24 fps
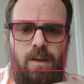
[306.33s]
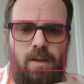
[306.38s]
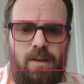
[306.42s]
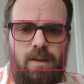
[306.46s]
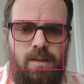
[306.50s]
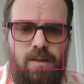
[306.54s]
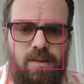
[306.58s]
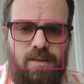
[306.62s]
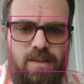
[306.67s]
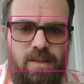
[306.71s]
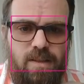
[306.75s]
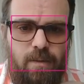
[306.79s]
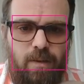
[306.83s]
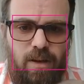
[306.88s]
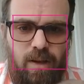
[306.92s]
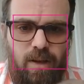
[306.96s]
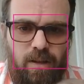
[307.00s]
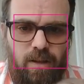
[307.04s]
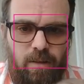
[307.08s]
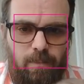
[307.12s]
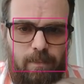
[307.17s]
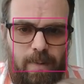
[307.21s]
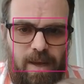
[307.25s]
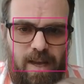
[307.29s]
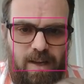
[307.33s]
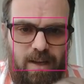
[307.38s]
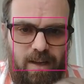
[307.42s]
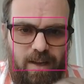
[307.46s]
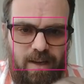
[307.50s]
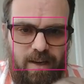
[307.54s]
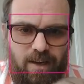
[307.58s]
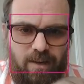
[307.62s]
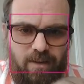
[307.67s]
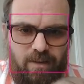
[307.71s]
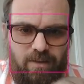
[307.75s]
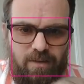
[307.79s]
So you got the bad
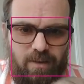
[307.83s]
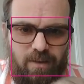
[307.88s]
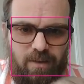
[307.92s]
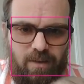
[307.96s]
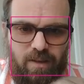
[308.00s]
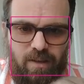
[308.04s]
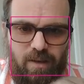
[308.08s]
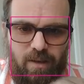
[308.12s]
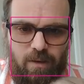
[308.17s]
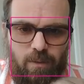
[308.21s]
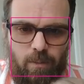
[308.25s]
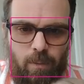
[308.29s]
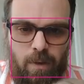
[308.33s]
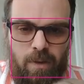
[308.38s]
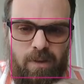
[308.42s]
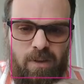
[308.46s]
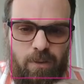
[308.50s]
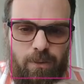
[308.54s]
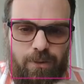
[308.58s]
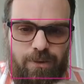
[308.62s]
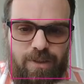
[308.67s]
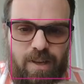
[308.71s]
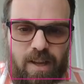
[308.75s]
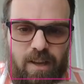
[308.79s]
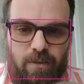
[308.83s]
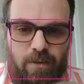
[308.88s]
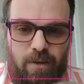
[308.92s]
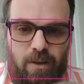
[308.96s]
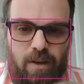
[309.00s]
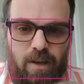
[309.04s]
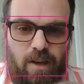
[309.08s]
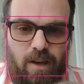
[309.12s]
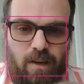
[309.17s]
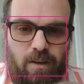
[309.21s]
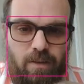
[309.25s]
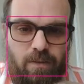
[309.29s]
guy health all here, 1 through
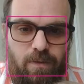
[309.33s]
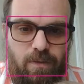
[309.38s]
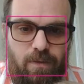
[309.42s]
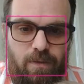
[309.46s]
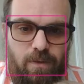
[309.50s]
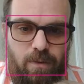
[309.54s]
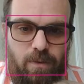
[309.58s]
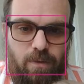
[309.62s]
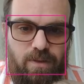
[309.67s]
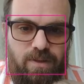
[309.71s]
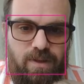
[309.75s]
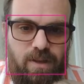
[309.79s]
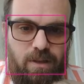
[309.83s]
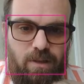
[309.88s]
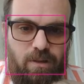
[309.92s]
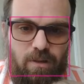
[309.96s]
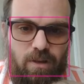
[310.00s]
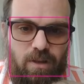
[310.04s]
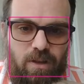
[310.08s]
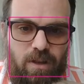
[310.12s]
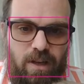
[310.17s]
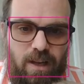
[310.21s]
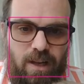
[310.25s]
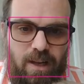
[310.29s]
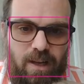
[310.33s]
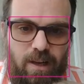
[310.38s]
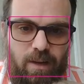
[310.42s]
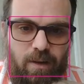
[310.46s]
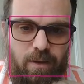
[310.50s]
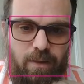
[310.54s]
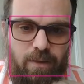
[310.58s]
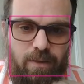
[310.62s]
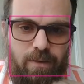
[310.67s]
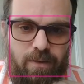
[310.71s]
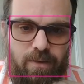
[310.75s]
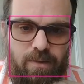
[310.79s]
7, and if you see good guy
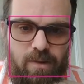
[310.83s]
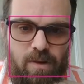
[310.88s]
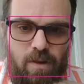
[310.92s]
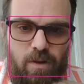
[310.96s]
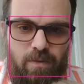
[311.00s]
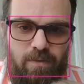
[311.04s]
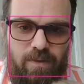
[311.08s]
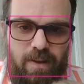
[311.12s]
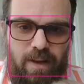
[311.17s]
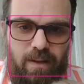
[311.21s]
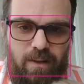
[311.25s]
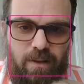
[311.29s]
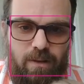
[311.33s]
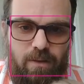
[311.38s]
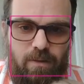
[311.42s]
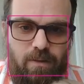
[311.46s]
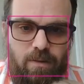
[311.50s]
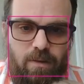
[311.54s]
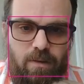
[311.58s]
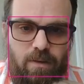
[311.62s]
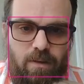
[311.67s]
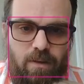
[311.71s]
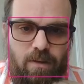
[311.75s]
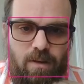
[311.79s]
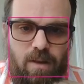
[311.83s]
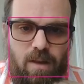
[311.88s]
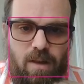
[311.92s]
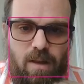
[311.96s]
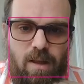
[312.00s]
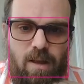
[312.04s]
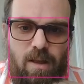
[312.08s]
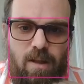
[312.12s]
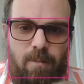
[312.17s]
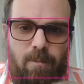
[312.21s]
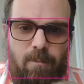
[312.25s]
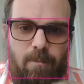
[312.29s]
health, there's no value,
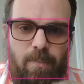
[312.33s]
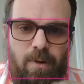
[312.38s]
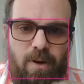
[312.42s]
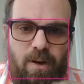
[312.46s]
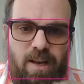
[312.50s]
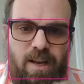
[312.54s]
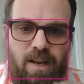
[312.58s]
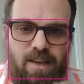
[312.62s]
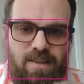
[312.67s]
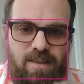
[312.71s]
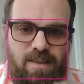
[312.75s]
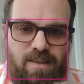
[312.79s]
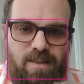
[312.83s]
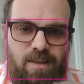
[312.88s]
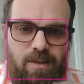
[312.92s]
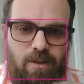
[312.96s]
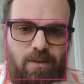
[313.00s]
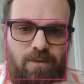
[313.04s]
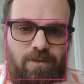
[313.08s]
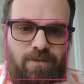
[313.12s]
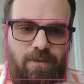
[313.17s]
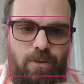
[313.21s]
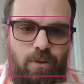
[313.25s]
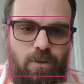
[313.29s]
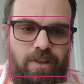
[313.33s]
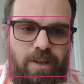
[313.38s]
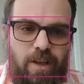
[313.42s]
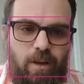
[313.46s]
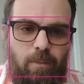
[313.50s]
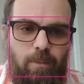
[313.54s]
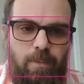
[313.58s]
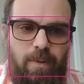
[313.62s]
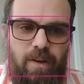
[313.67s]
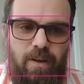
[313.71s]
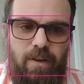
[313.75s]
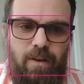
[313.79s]
but it has this little
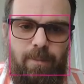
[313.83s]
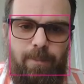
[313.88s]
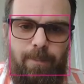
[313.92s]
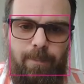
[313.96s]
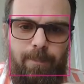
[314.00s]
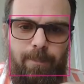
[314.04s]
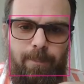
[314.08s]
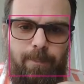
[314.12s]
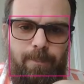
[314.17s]
fold-out button.